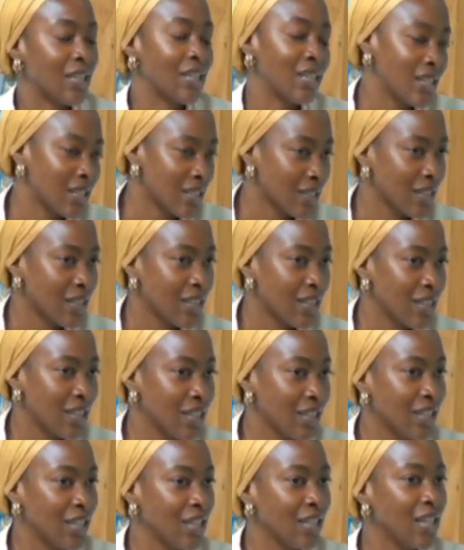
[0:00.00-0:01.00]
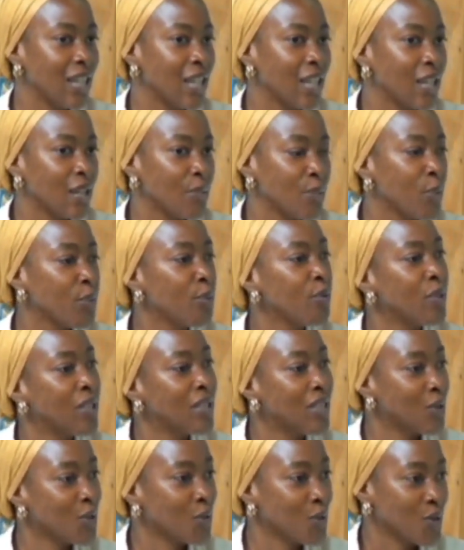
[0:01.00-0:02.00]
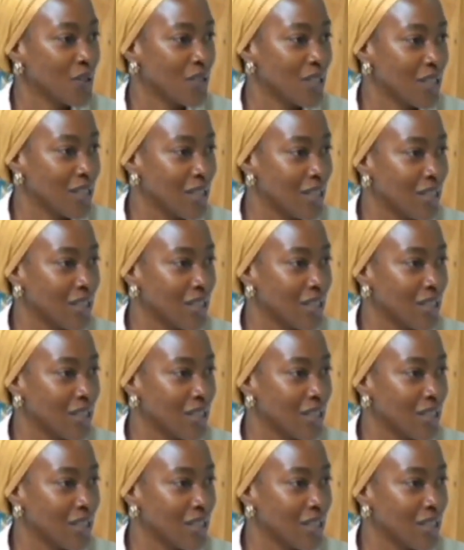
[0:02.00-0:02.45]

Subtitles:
And yesterday, again, people were discussing